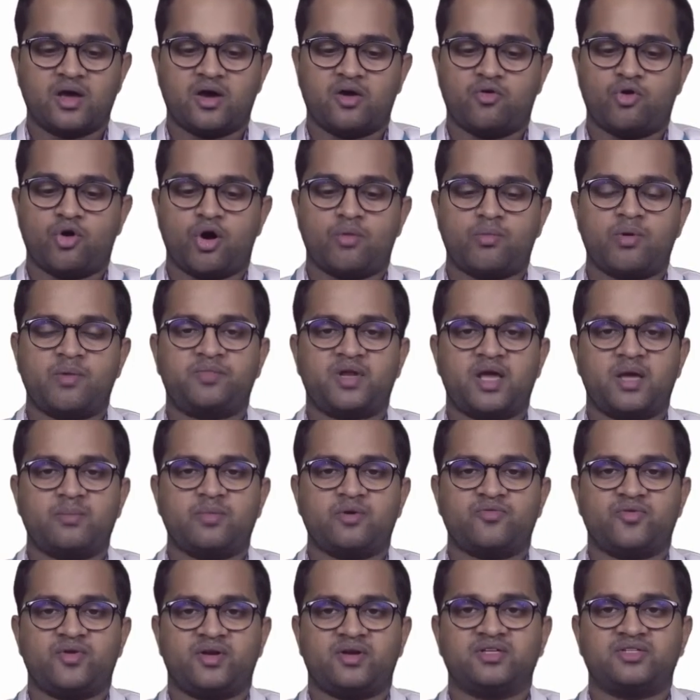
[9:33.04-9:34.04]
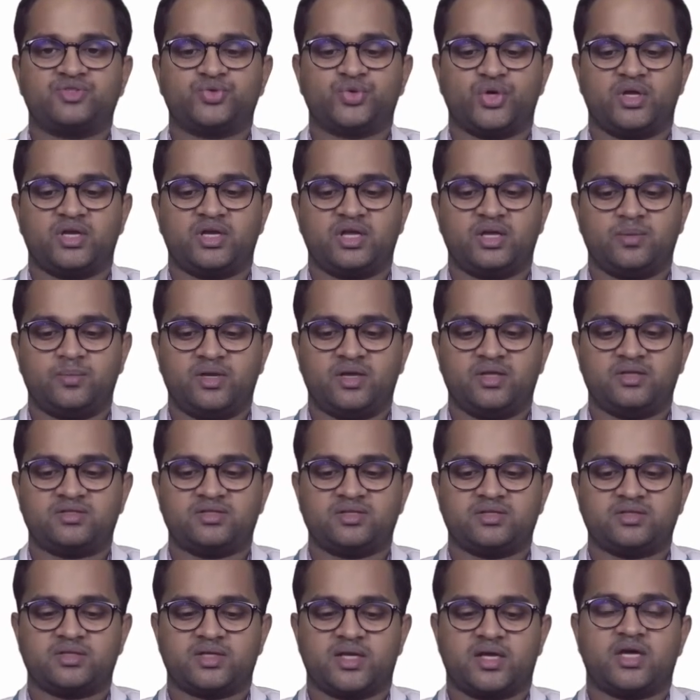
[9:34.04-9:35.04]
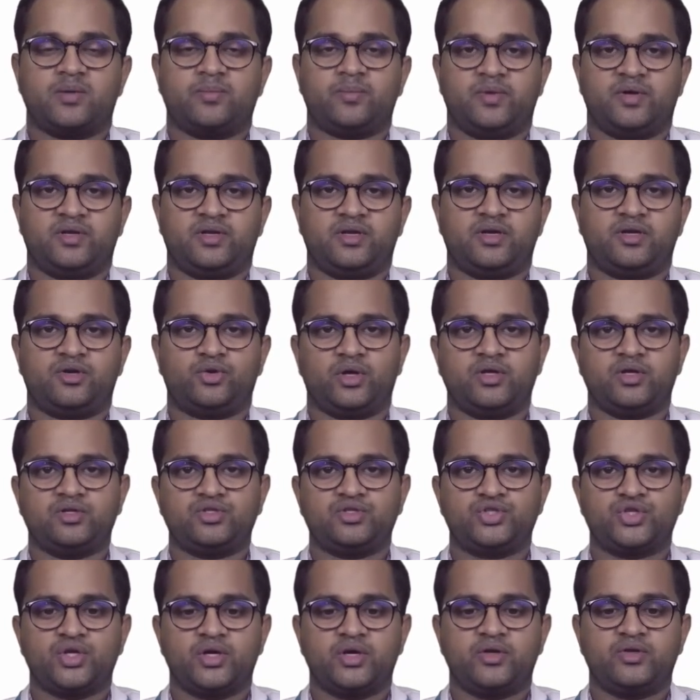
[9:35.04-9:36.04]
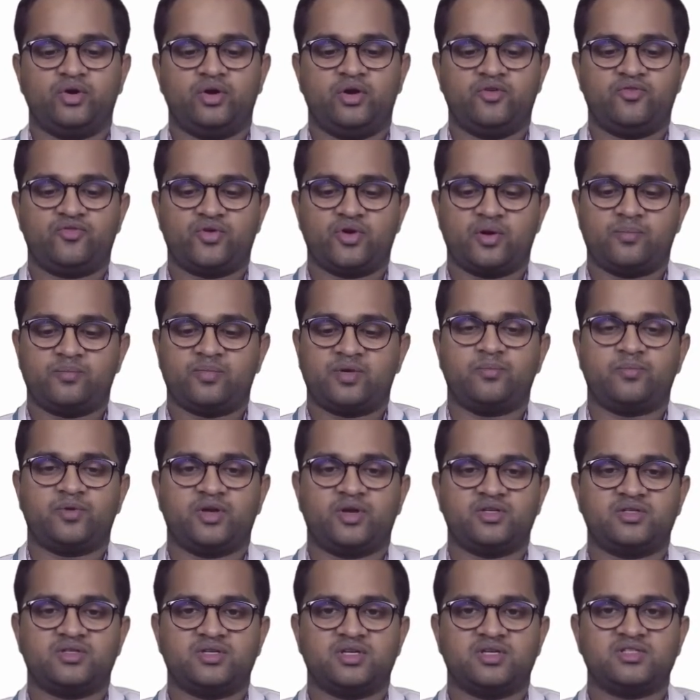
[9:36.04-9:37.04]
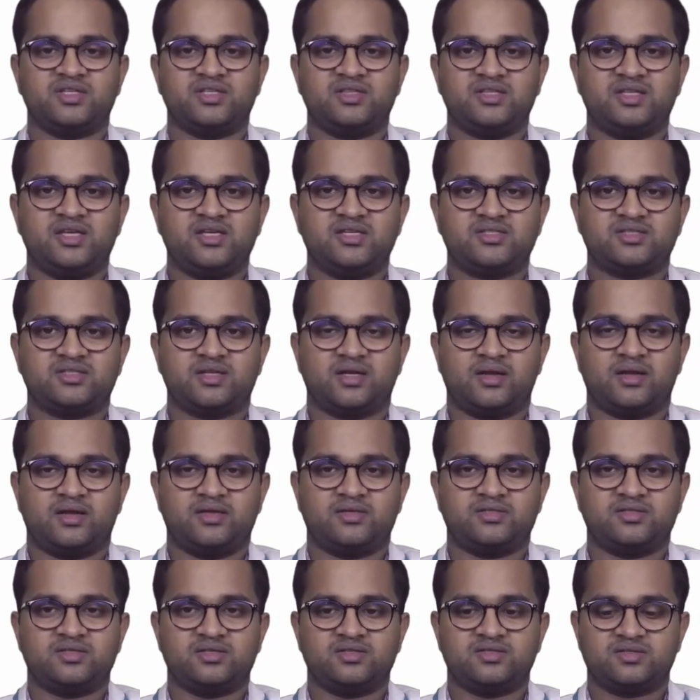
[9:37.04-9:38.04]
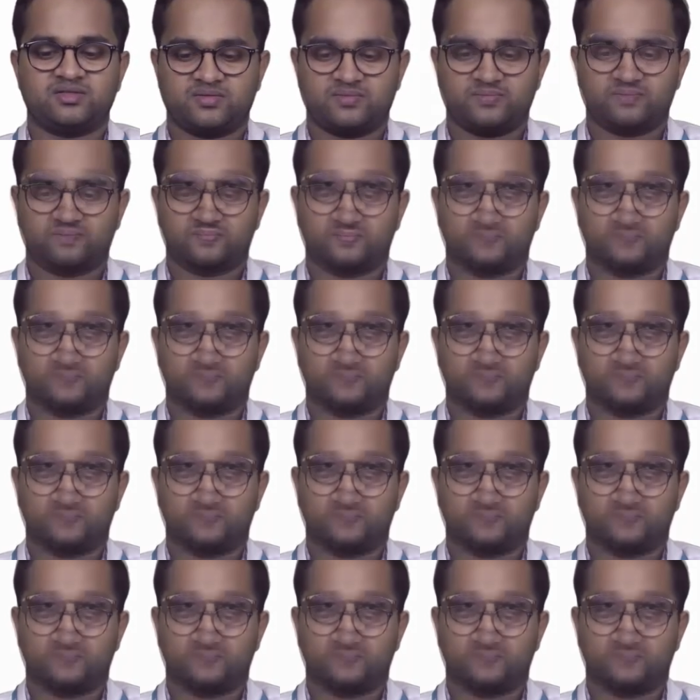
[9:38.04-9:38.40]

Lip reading: A warm-up time of at least 20 minutes is recommended to ensure uniform temperatures in these sterilizers.